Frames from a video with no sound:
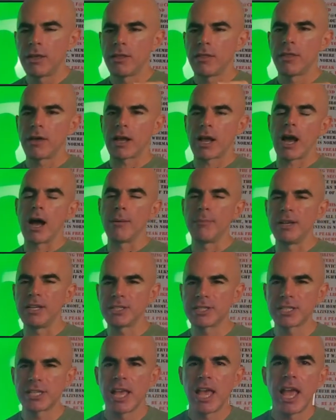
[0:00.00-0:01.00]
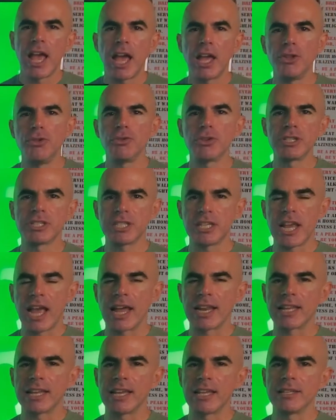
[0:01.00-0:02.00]
the comments and you can see how
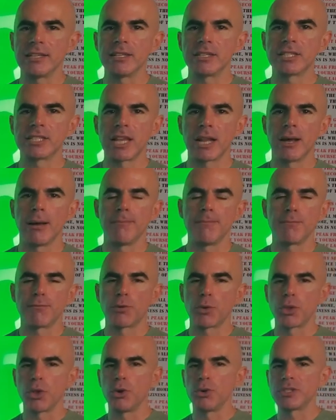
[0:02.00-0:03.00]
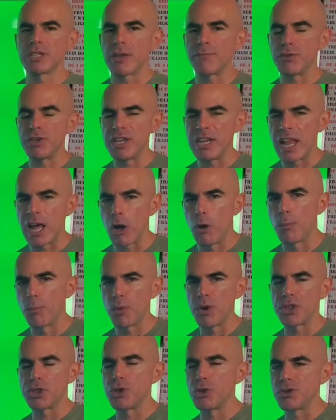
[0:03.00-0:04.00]
to get set up for those if you need help
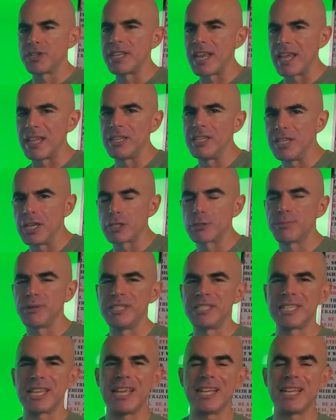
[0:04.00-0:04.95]
with your daily disciplines.